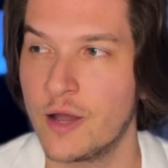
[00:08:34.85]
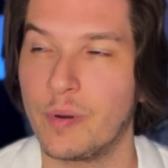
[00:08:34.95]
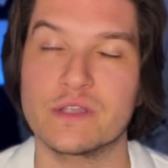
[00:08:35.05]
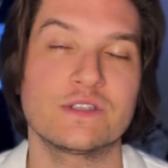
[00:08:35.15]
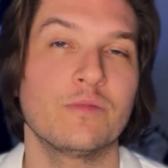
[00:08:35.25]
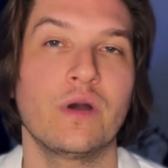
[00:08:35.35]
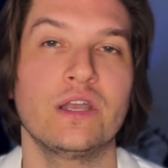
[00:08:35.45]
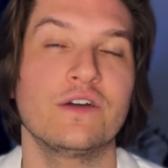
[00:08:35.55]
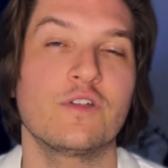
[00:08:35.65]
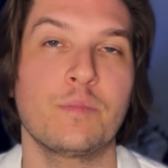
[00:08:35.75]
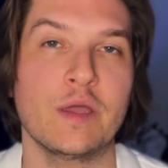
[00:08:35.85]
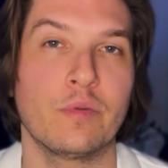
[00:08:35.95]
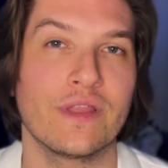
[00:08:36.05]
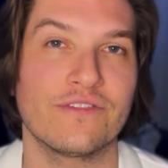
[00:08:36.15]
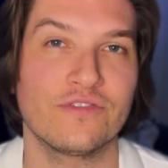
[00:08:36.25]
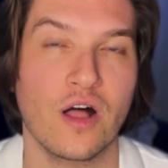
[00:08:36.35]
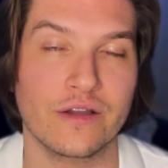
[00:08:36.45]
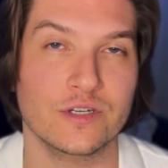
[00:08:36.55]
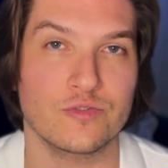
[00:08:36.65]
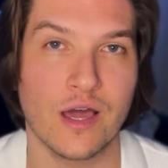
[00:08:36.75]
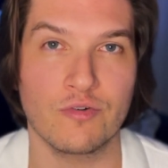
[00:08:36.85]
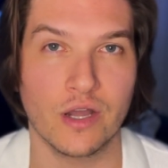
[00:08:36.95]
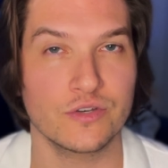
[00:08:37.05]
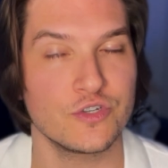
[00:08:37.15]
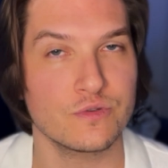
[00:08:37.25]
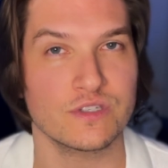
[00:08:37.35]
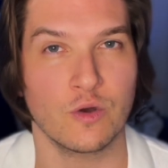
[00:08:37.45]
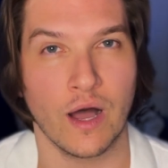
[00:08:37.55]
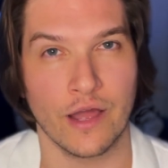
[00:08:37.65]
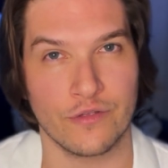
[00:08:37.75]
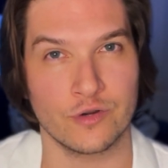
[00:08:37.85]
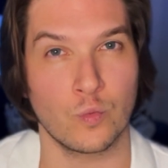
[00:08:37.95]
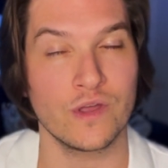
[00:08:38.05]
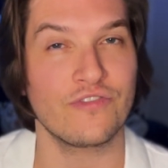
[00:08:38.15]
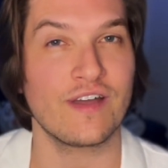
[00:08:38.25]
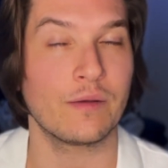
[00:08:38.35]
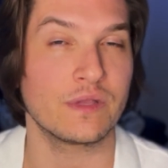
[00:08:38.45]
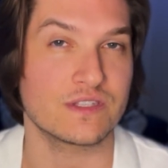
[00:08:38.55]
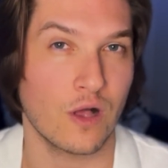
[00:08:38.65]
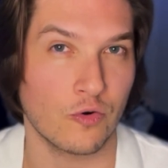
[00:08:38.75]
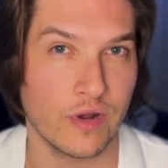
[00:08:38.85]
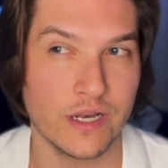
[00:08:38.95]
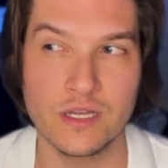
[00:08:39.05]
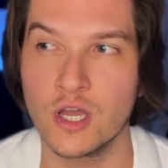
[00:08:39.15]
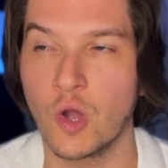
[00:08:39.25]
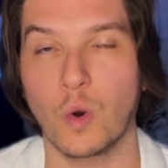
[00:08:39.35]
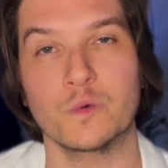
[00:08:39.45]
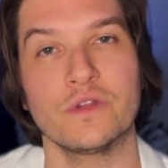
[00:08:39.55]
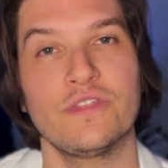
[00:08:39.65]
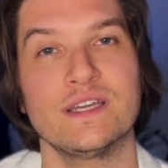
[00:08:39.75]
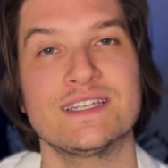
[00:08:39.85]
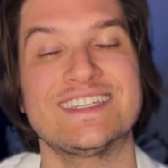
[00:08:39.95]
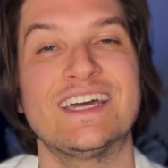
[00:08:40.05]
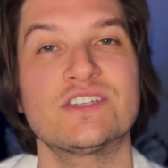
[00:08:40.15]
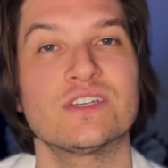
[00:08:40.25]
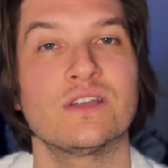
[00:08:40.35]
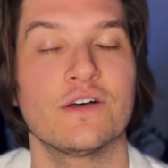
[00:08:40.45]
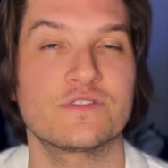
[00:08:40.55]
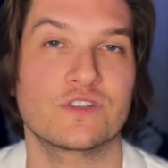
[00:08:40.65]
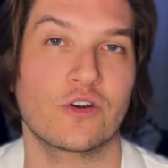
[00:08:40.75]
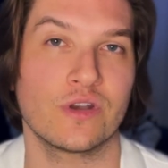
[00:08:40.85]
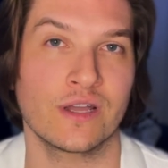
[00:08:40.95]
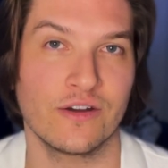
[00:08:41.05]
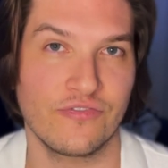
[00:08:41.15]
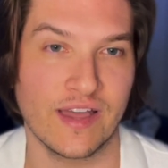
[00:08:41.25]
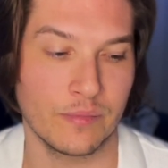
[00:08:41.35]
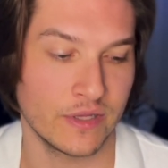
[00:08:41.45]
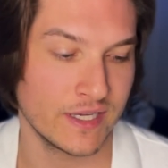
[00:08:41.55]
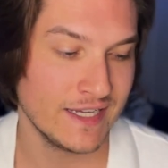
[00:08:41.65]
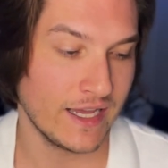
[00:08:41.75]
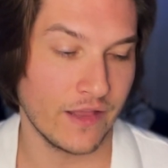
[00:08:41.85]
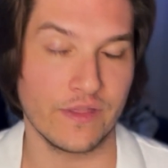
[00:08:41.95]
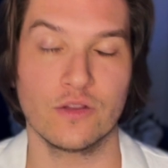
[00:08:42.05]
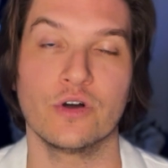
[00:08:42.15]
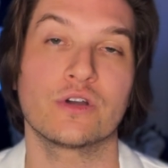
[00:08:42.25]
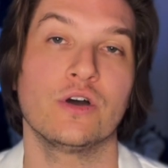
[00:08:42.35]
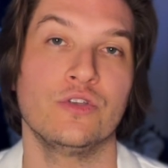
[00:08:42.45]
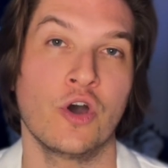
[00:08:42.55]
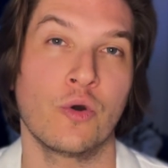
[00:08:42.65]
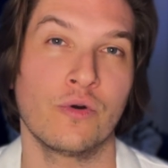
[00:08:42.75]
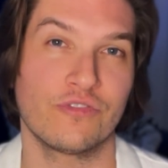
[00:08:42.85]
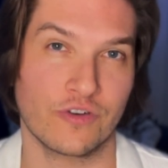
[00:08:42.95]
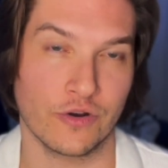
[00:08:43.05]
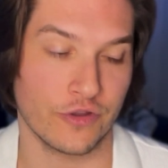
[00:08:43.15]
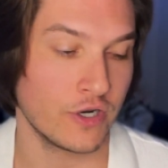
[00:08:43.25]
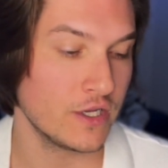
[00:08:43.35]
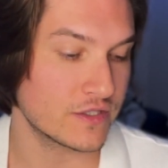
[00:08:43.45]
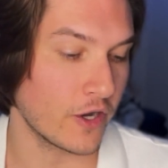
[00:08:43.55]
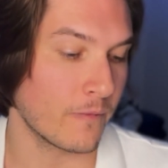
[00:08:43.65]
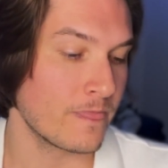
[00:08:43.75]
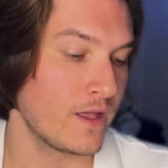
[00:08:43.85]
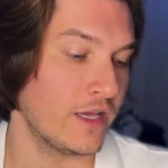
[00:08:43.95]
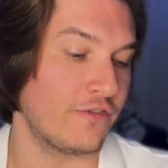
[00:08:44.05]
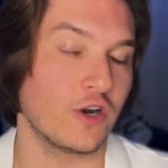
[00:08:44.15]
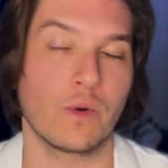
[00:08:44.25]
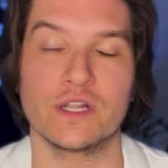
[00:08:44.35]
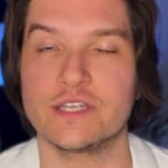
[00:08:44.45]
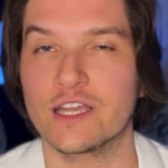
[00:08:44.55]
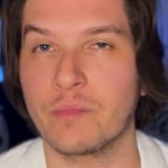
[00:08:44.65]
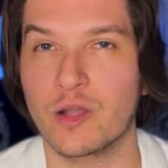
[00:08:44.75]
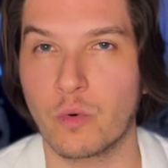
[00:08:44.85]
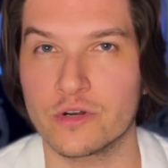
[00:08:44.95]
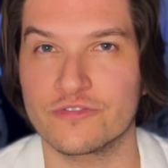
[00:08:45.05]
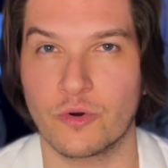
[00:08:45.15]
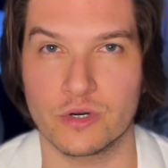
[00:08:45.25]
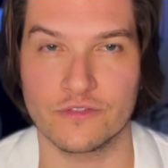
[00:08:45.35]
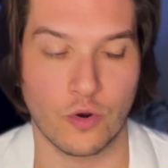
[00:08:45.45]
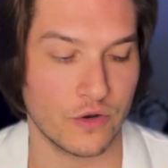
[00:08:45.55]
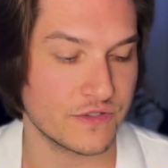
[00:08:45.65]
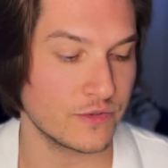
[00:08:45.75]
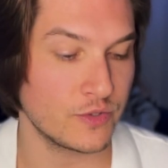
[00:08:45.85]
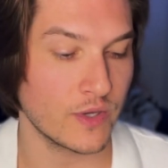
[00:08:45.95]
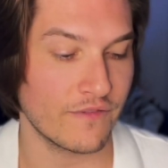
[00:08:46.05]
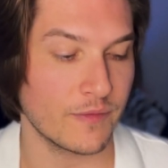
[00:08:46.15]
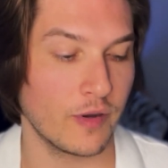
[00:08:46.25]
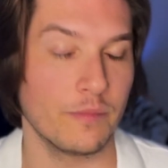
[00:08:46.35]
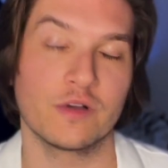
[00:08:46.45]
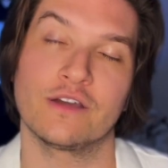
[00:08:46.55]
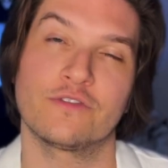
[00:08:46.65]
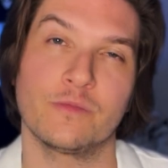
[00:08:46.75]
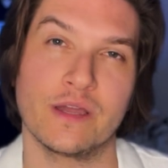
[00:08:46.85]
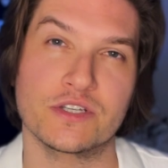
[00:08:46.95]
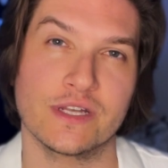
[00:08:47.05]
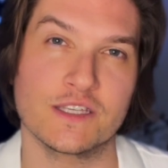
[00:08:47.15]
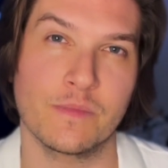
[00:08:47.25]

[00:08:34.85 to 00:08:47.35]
but so many of the people that flock to Round Rock do so either with families already or with the intention of starting a family, and they look no further. So if you don't want to take my word for it, of course, you do have the public information as